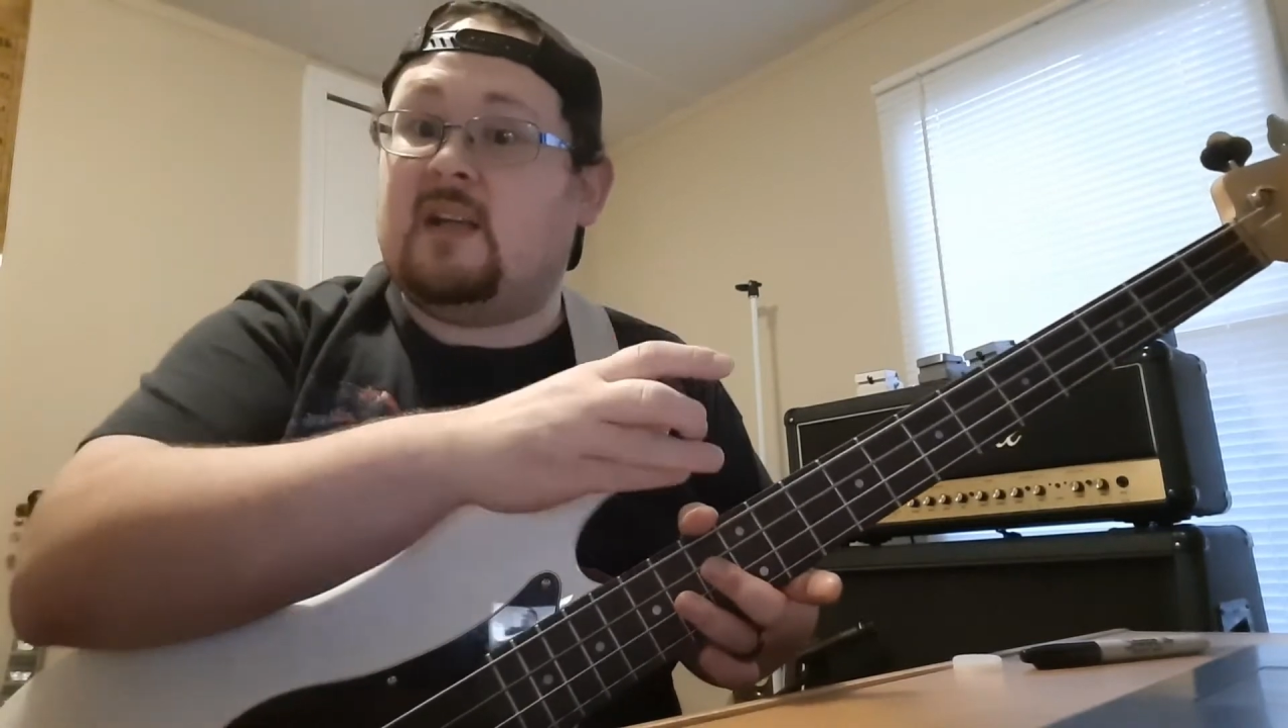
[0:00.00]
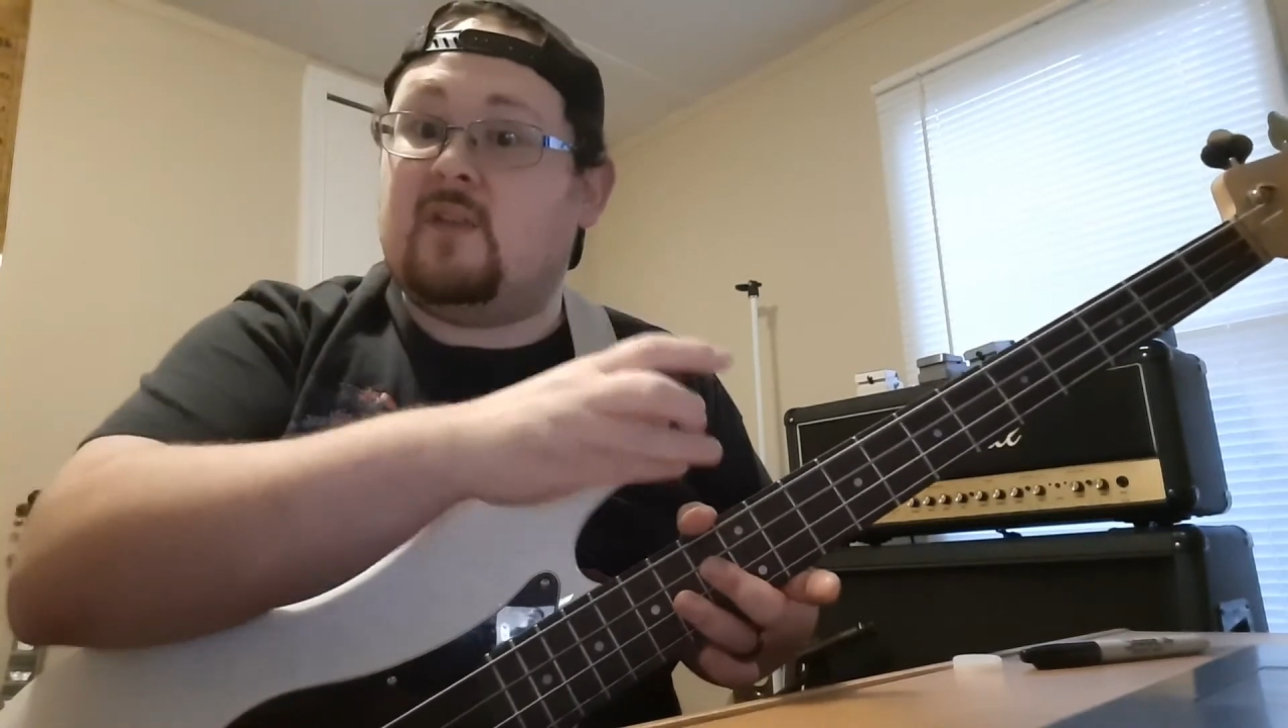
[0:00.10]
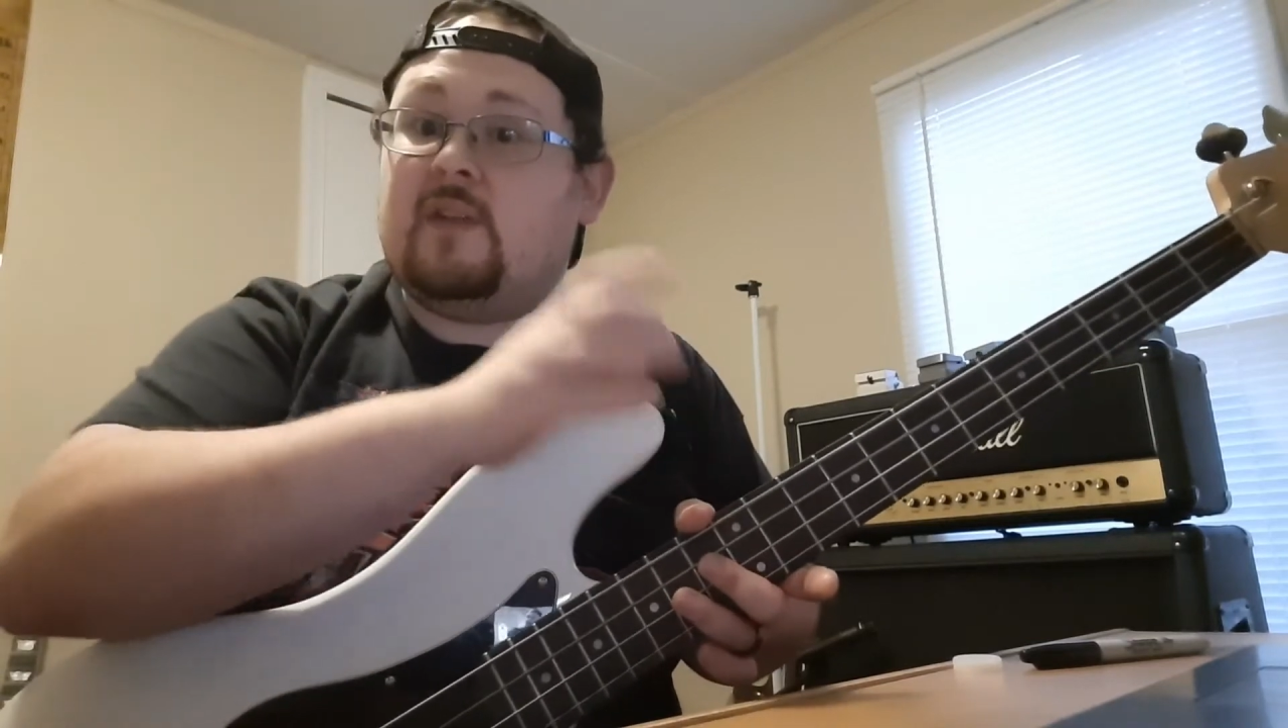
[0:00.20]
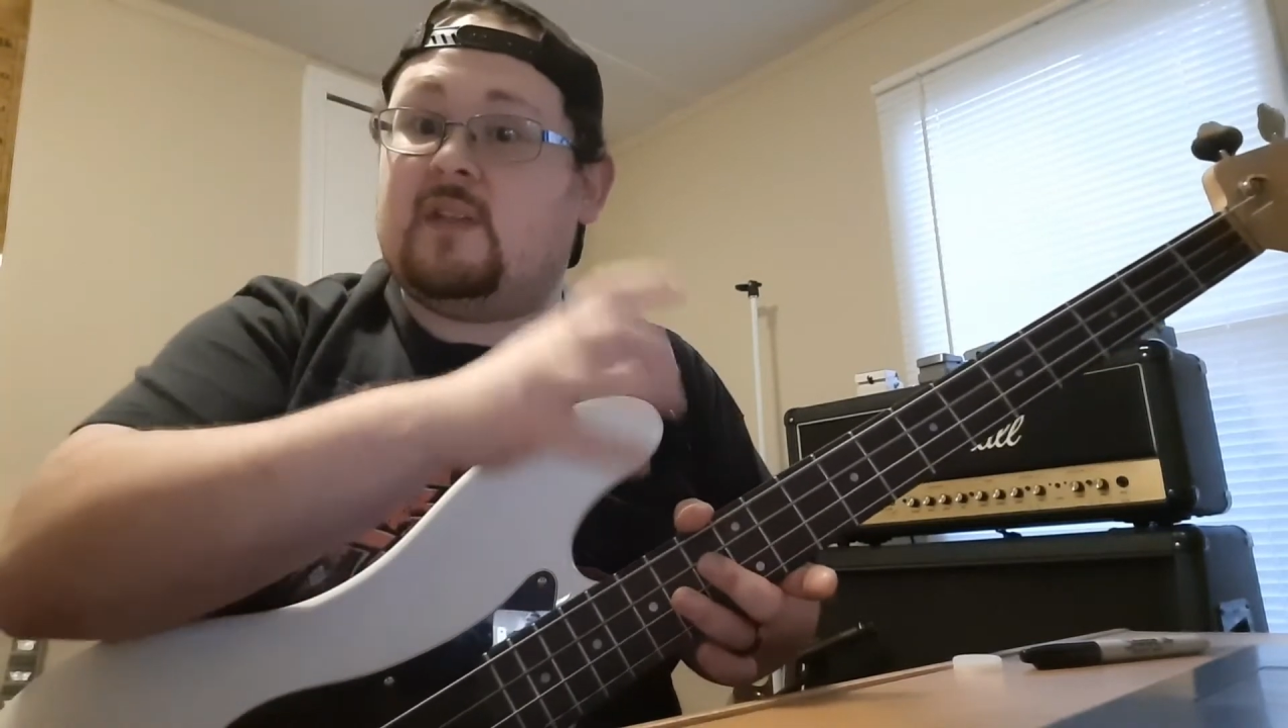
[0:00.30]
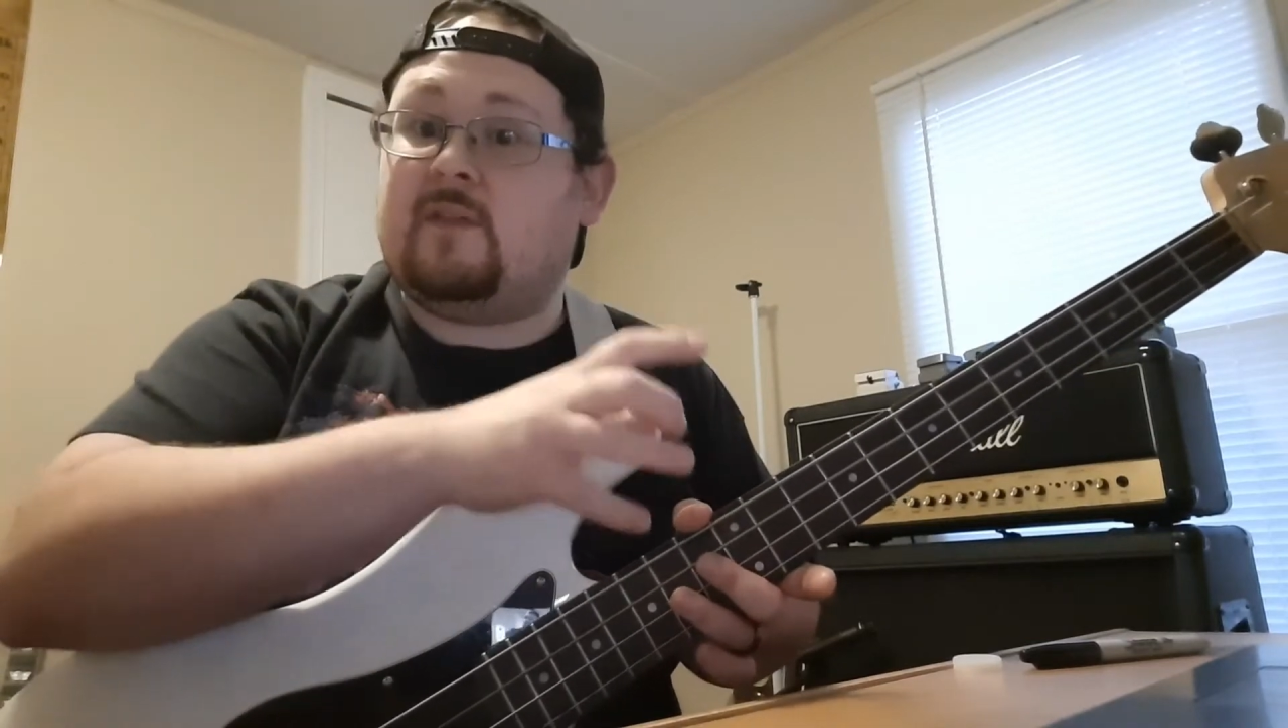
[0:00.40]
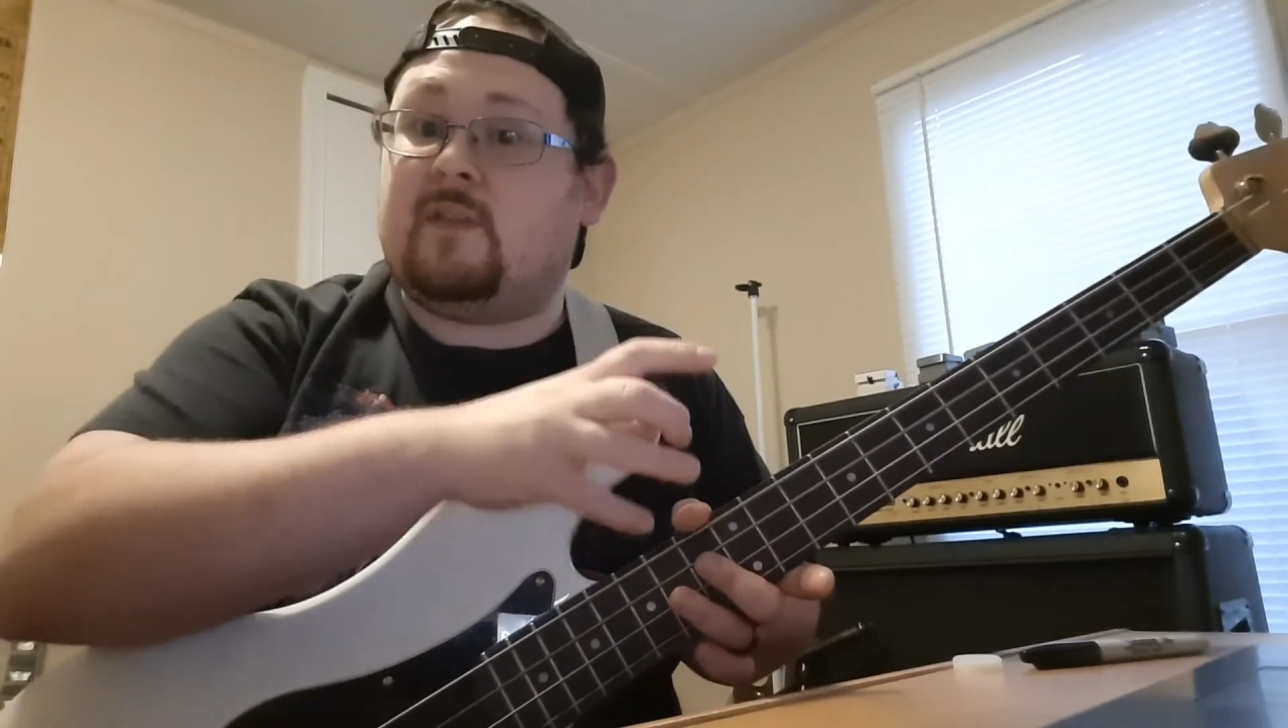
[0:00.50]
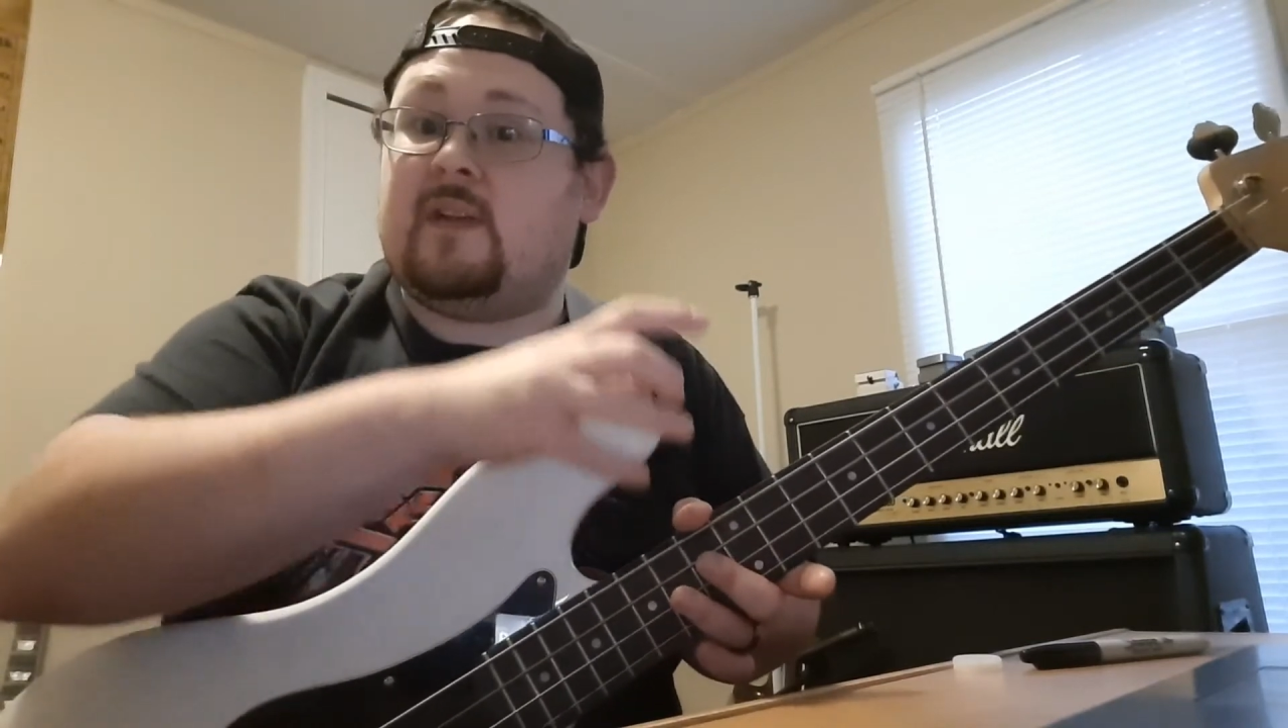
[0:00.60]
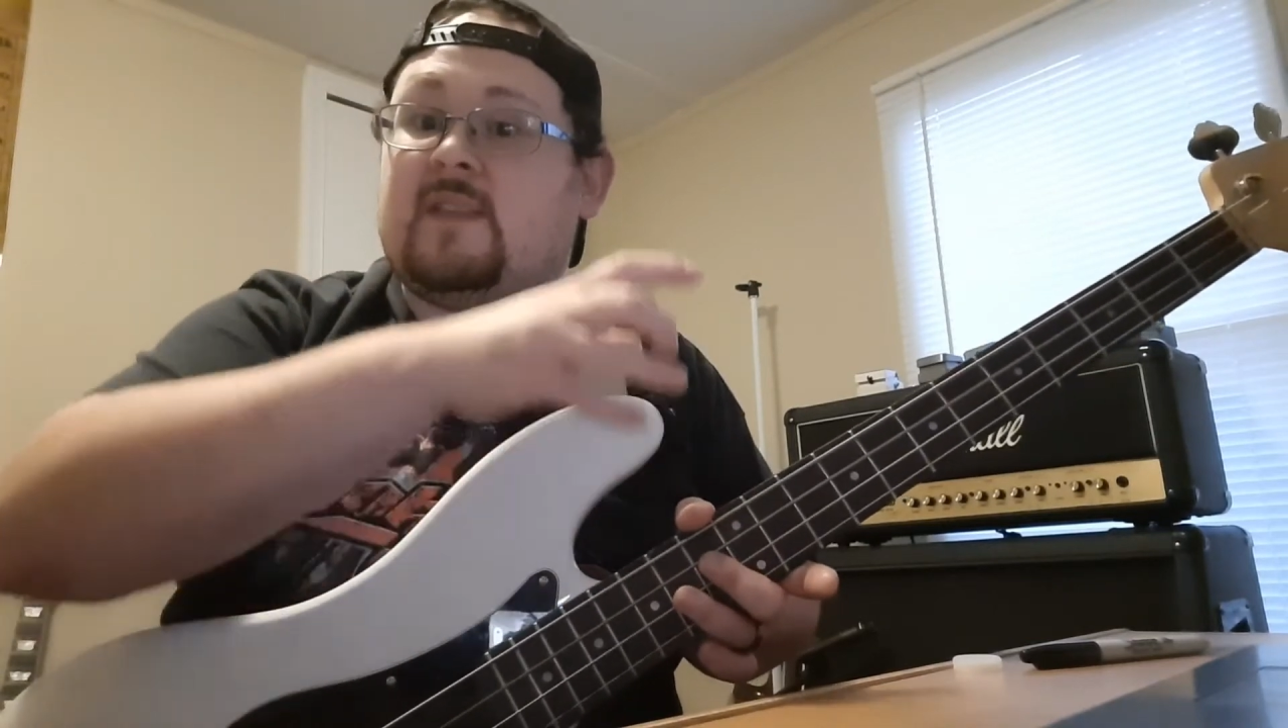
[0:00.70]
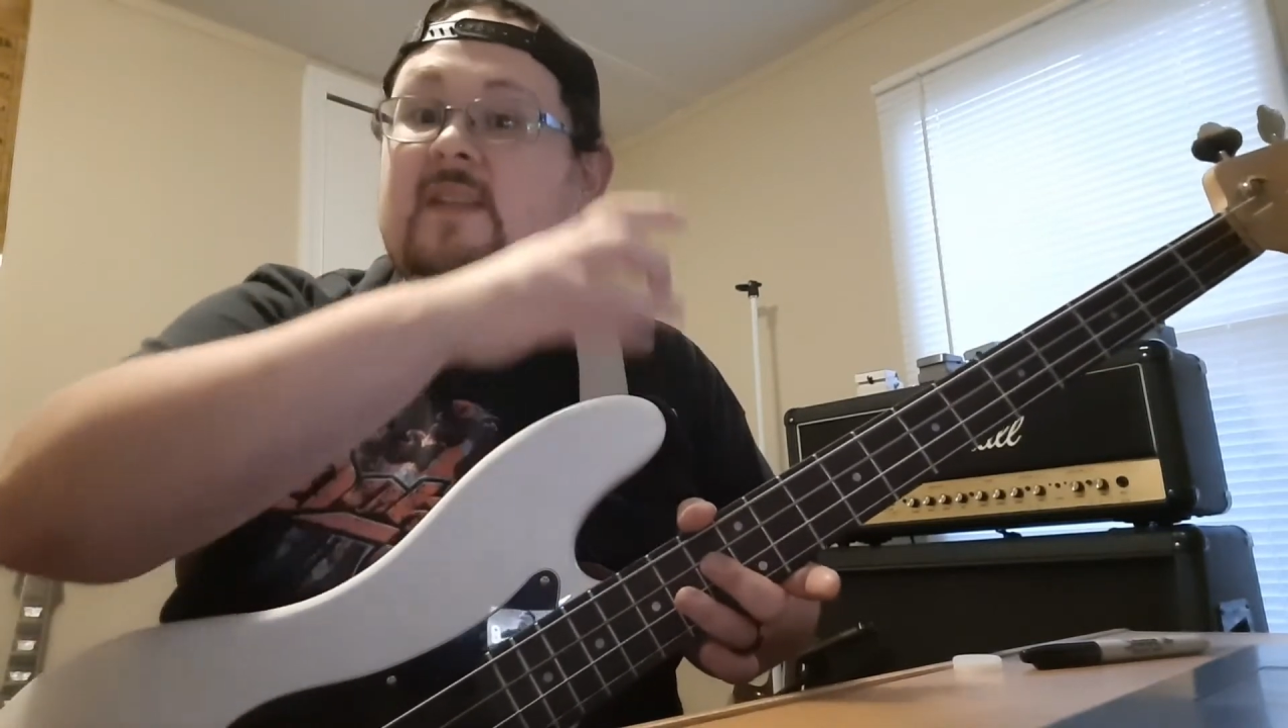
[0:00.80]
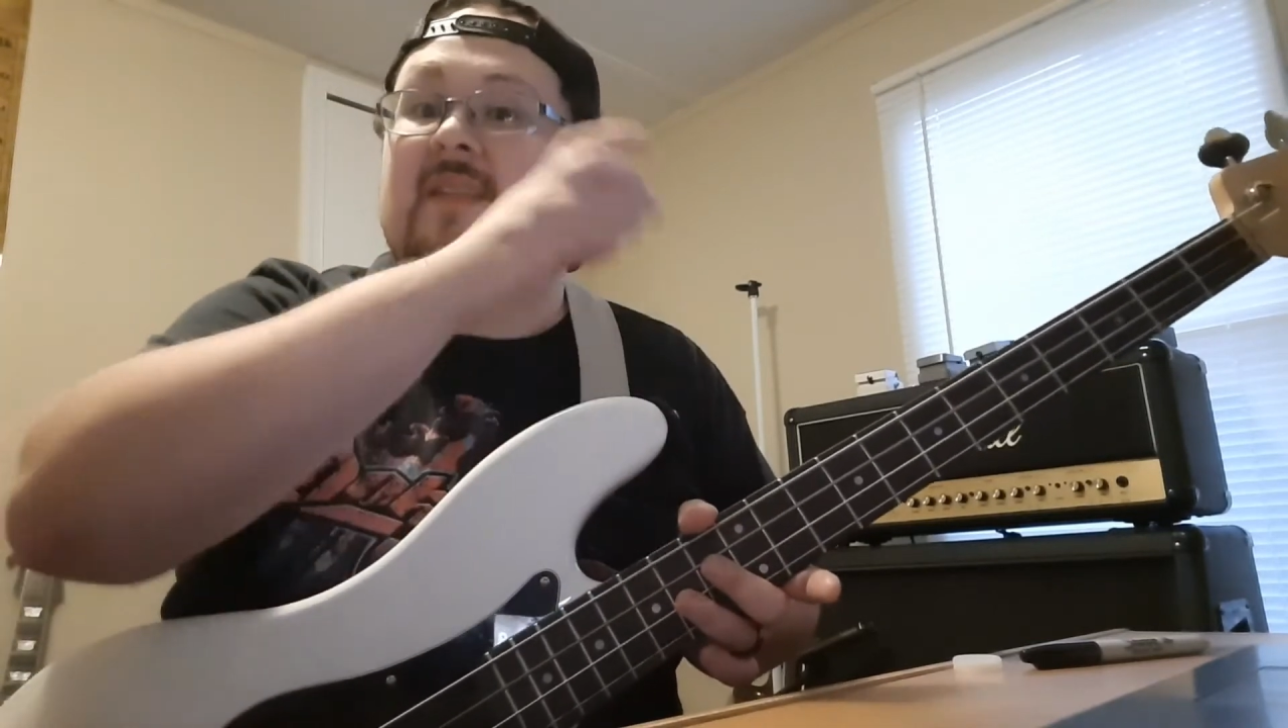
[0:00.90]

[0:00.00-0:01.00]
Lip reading: hear the difference